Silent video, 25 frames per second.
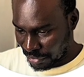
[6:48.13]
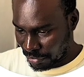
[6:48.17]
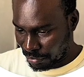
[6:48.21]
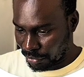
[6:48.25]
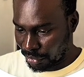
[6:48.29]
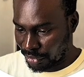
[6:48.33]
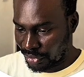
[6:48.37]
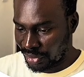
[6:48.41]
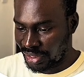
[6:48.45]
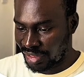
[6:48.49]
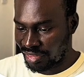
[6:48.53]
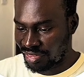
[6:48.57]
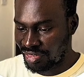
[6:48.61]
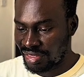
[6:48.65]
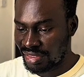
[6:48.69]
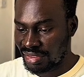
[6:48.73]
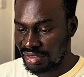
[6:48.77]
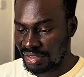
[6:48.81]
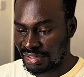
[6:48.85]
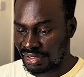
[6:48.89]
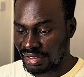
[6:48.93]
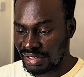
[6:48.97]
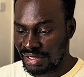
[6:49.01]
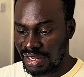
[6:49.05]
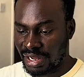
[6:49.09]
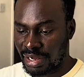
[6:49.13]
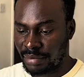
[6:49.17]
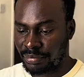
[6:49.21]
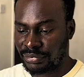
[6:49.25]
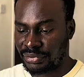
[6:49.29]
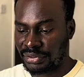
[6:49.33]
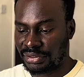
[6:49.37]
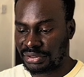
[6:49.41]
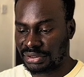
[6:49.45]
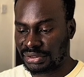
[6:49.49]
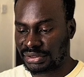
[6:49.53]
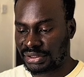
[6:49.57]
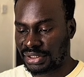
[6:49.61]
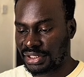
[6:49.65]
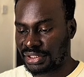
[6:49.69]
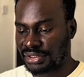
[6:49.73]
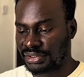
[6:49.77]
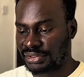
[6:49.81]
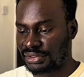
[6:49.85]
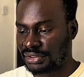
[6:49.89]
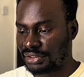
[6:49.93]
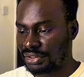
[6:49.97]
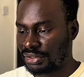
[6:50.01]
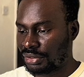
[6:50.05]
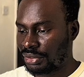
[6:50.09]
But you can see it didn't happen in this
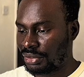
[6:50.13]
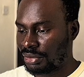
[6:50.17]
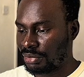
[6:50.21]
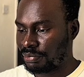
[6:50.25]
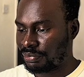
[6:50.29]
case.